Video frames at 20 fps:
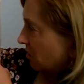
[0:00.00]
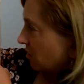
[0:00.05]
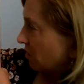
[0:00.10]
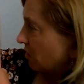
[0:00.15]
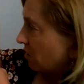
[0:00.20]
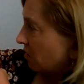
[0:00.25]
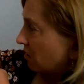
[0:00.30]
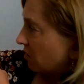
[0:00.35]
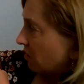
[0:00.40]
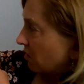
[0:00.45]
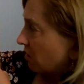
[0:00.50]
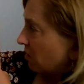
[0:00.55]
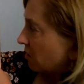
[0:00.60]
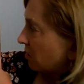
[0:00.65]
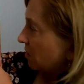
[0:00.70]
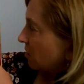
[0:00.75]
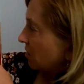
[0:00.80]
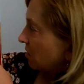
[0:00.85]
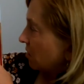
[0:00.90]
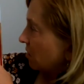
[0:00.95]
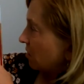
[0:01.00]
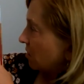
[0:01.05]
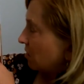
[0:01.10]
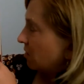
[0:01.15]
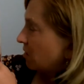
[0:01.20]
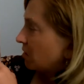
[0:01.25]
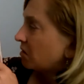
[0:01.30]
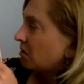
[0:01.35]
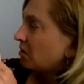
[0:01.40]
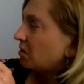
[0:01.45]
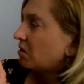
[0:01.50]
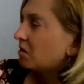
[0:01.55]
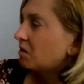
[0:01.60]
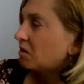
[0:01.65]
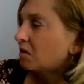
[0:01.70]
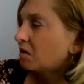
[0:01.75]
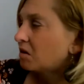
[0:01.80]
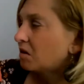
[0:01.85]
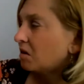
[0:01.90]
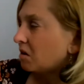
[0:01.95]

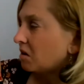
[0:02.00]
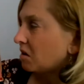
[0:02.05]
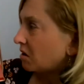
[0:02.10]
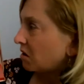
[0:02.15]
(silence)